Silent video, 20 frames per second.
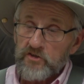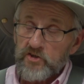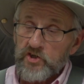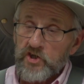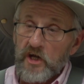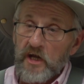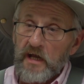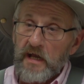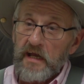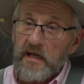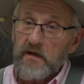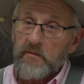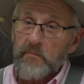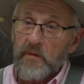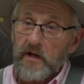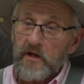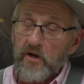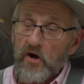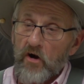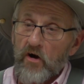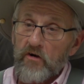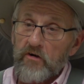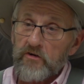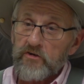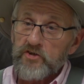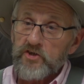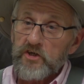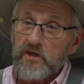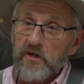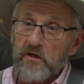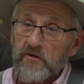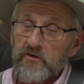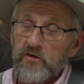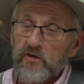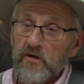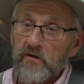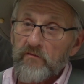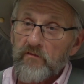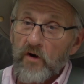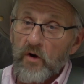Shane and my daughter Jill
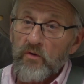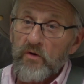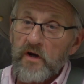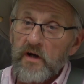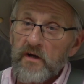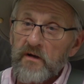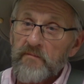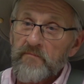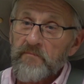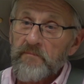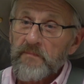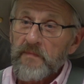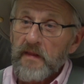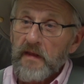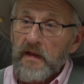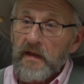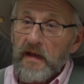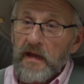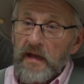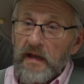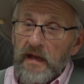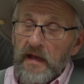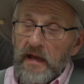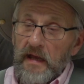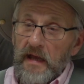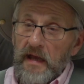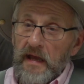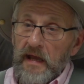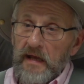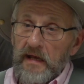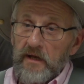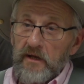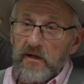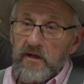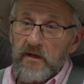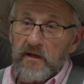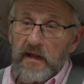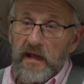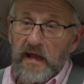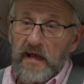to Avoca.
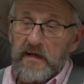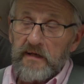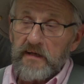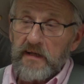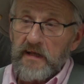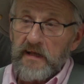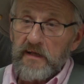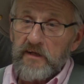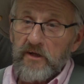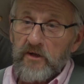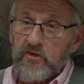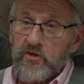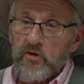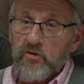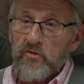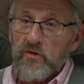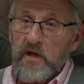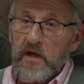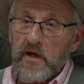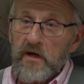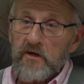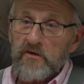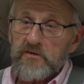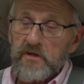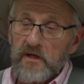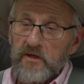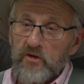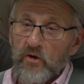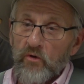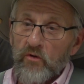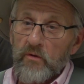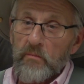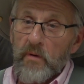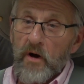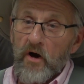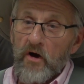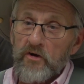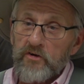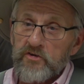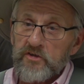And at the end of 2 years, I told the
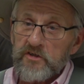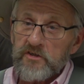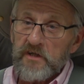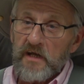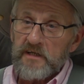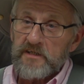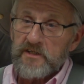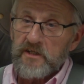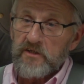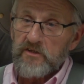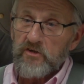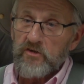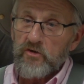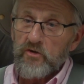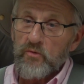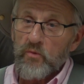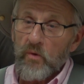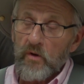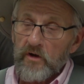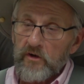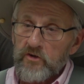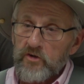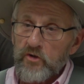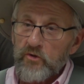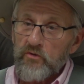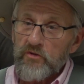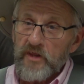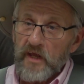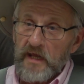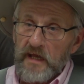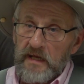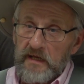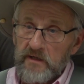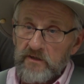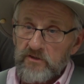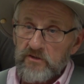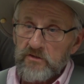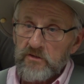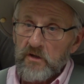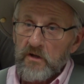bosses, I said, you do one of two
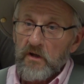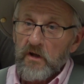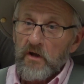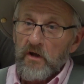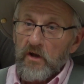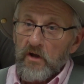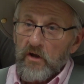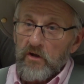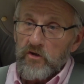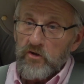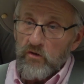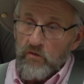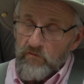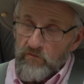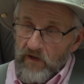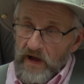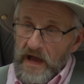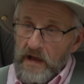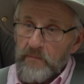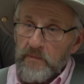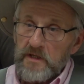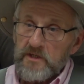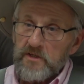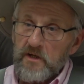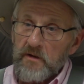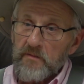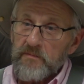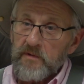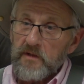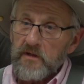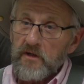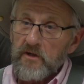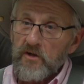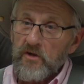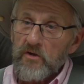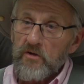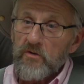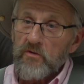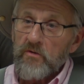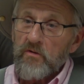things. You find me something to
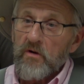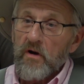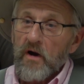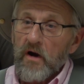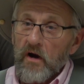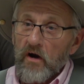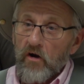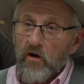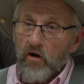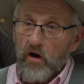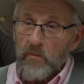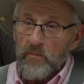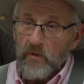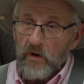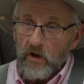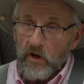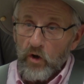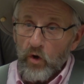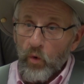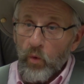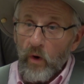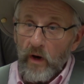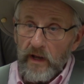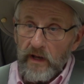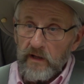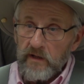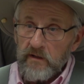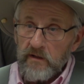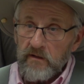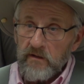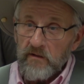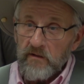do, or I'm going to quit.